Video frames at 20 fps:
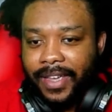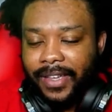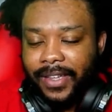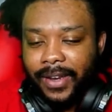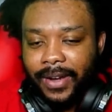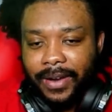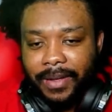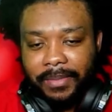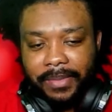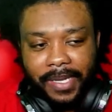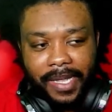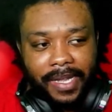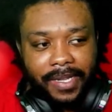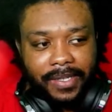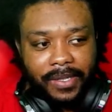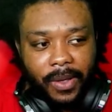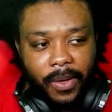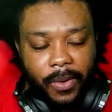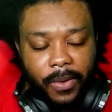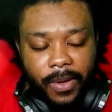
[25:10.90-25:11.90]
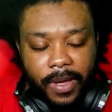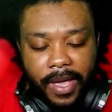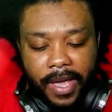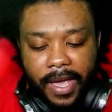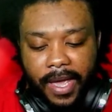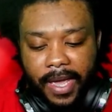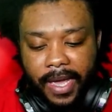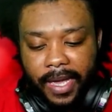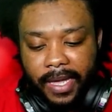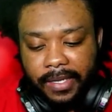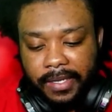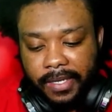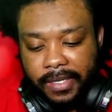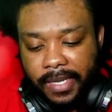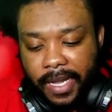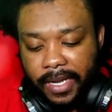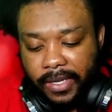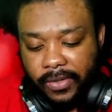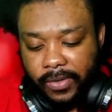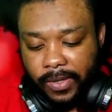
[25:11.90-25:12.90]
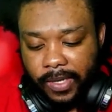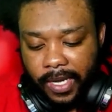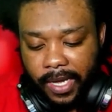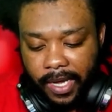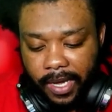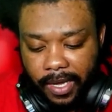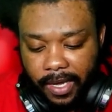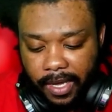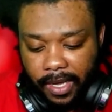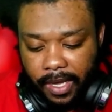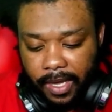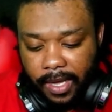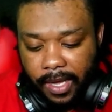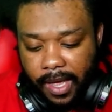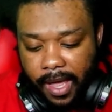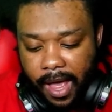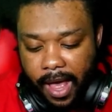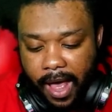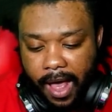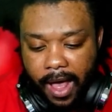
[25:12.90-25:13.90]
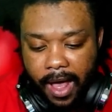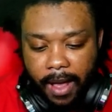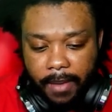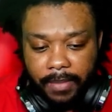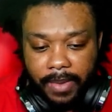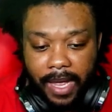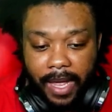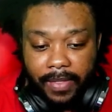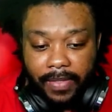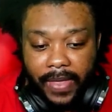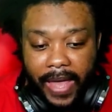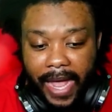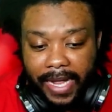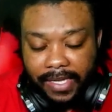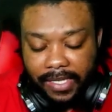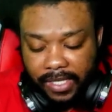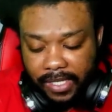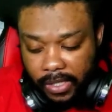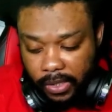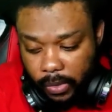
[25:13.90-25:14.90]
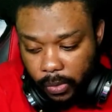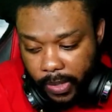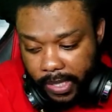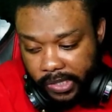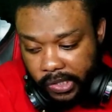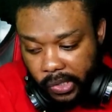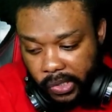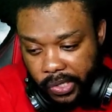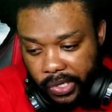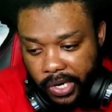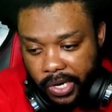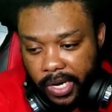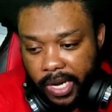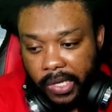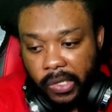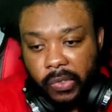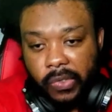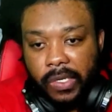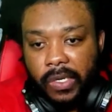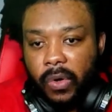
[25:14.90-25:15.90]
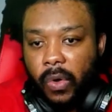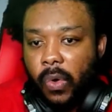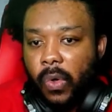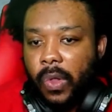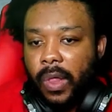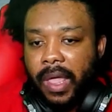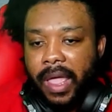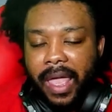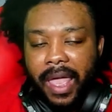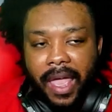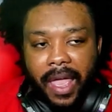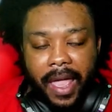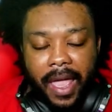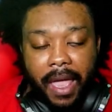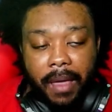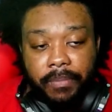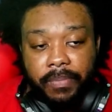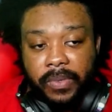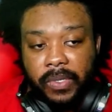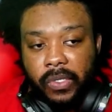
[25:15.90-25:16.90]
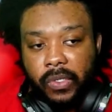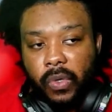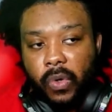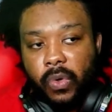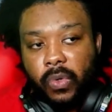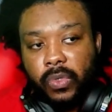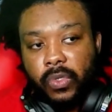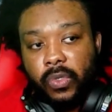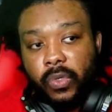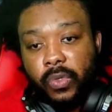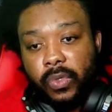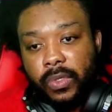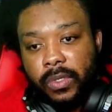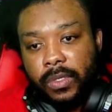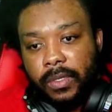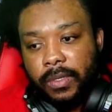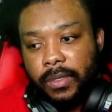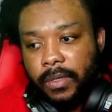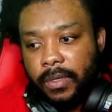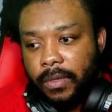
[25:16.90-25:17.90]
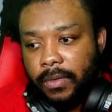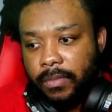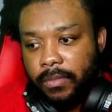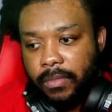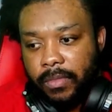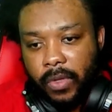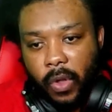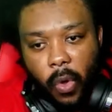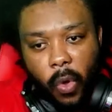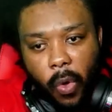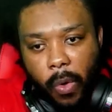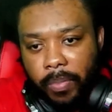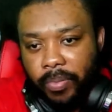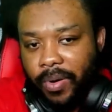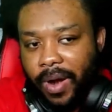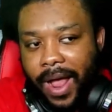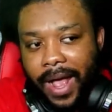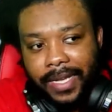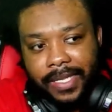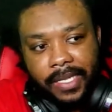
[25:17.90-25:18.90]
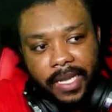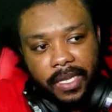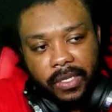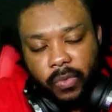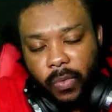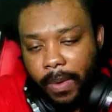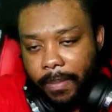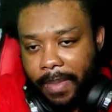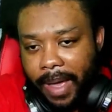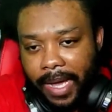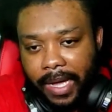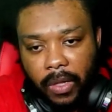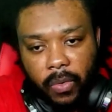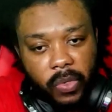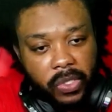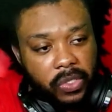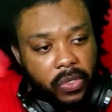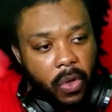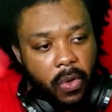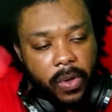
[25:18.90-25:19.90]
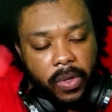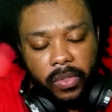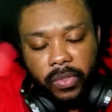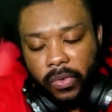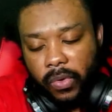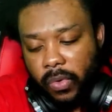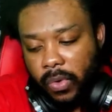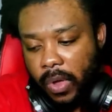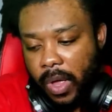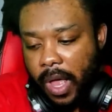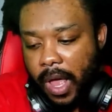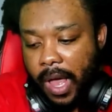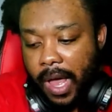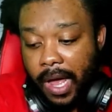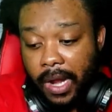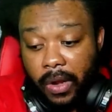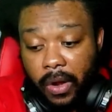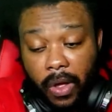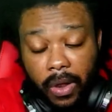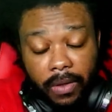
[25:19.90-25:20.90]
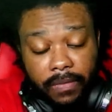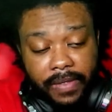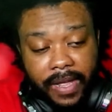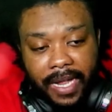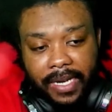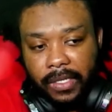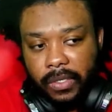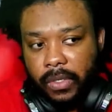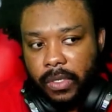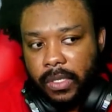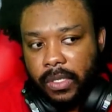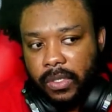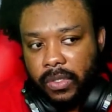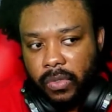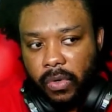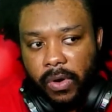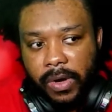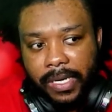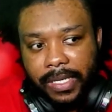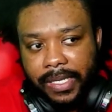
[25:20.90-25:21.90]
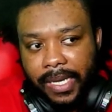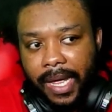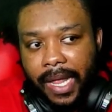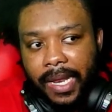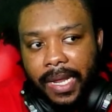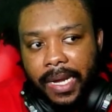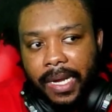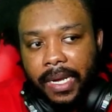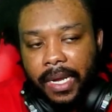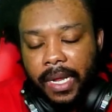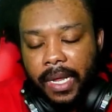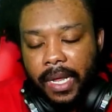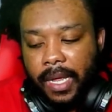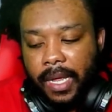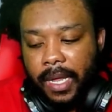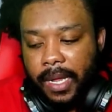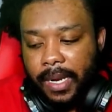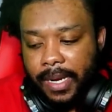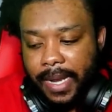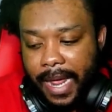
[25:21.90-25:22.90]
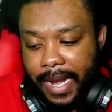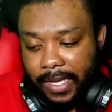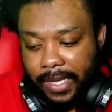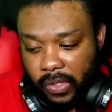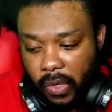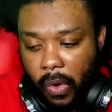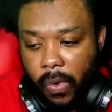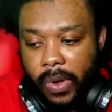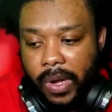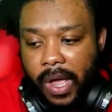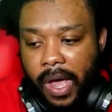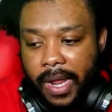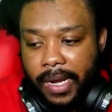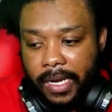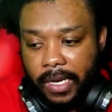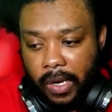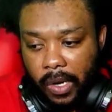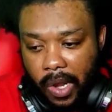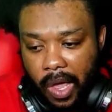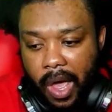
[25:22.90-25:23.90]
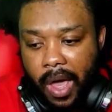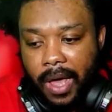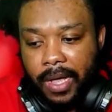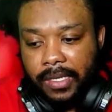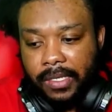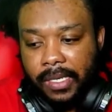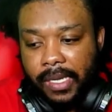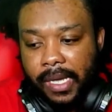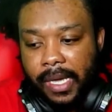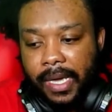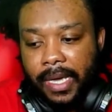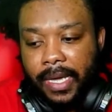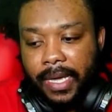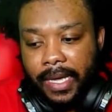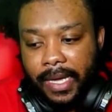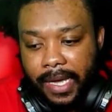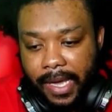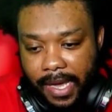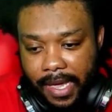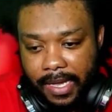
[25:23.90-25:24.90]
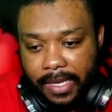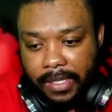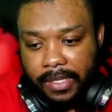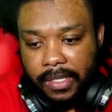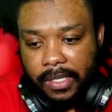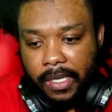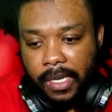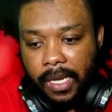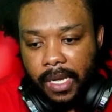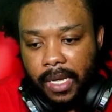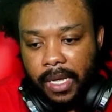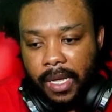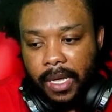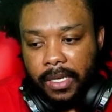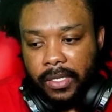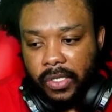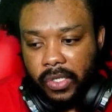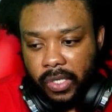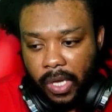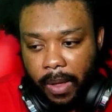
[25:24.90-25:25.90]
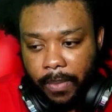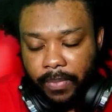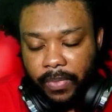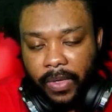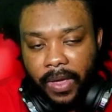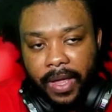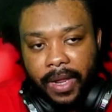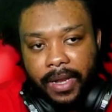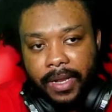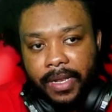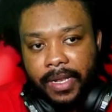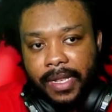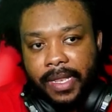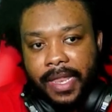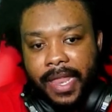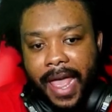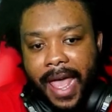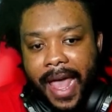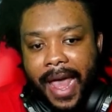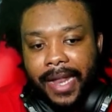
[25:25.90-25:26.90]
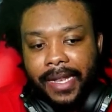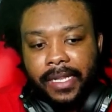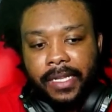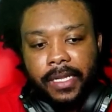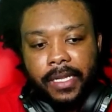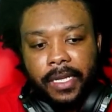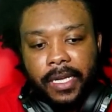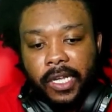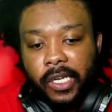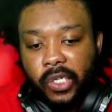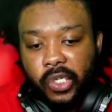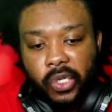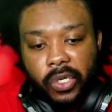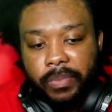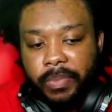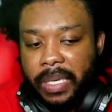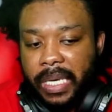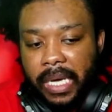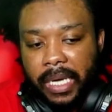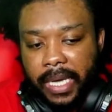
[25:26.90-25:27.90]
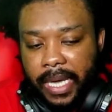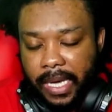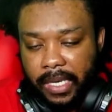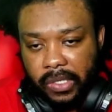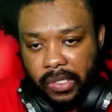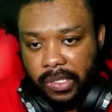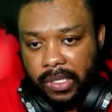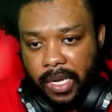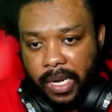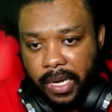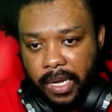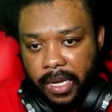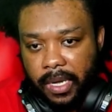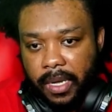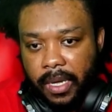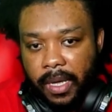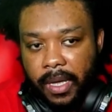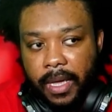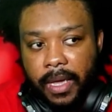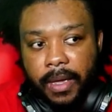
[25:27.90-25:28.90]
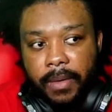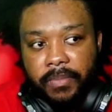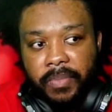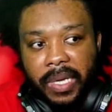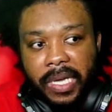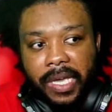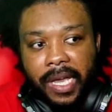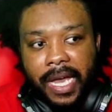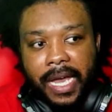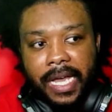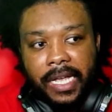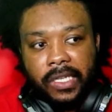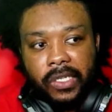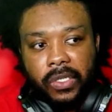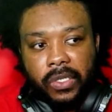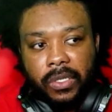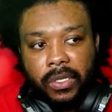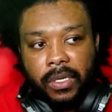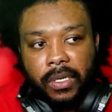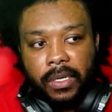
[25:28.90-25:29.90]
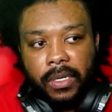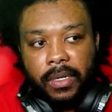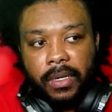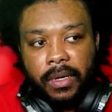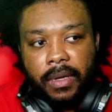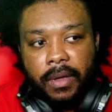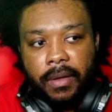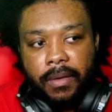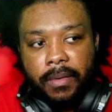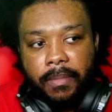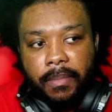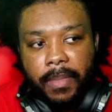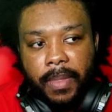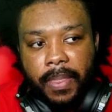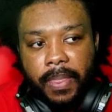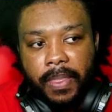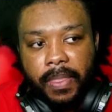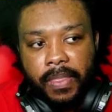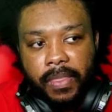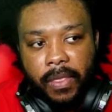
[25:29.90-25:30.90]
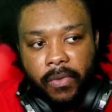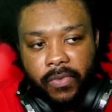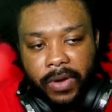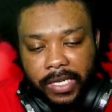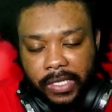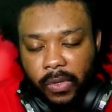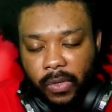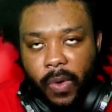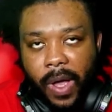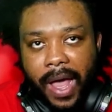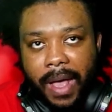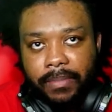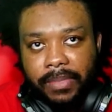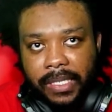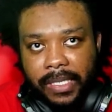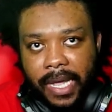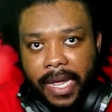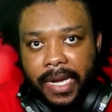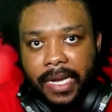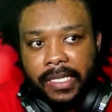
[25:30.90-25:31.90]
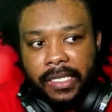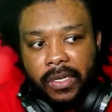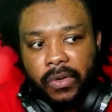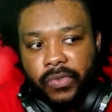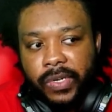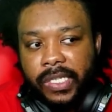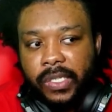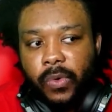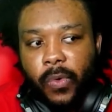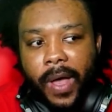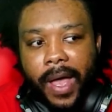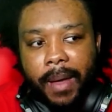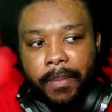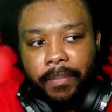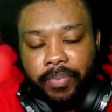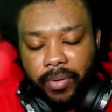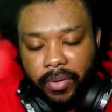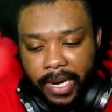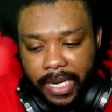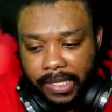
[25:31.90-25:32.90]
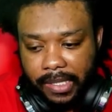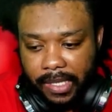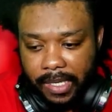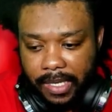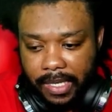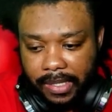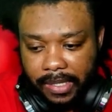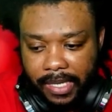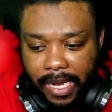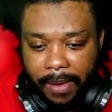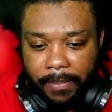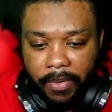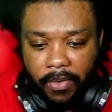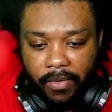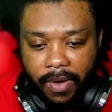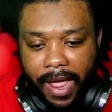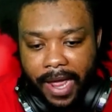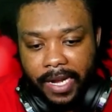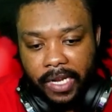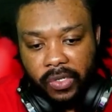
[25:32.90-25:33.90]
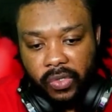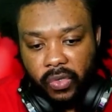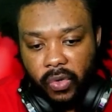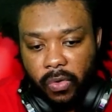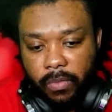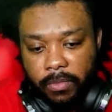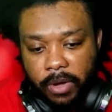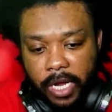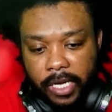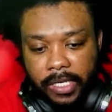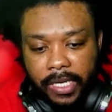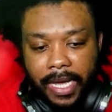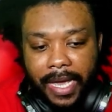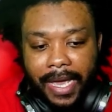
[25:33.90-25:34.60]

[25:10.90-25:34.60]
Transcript: you know what I'm saying? So it's essentially um, that situation here. They used the old episode to the whole process, what Michael was going through, and all of that is good. The storytelling that is going on in Lost is something that it should be a case study because the reason why I'm saying this and the reason why I'm praising this type of writing so much